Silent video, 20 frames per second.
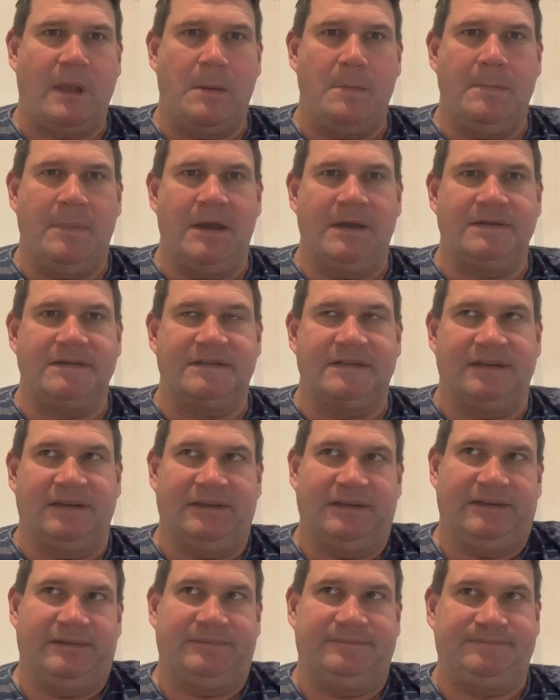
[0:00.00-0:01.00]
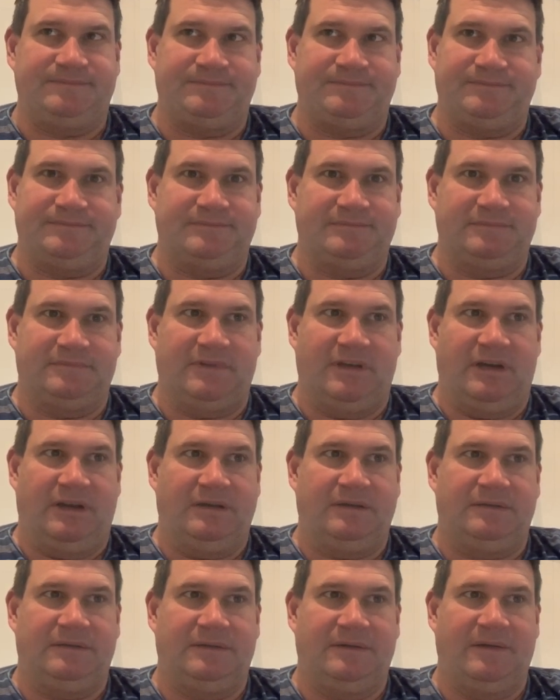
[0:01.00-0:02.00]
but, uh, you
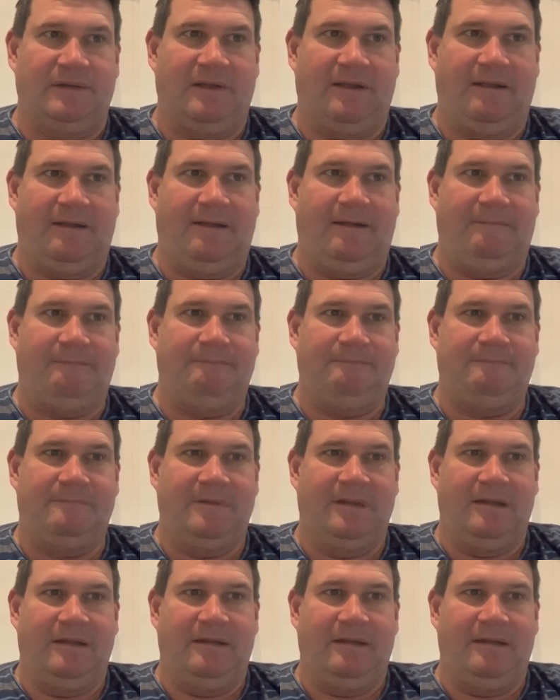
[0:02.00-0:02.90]
know, um,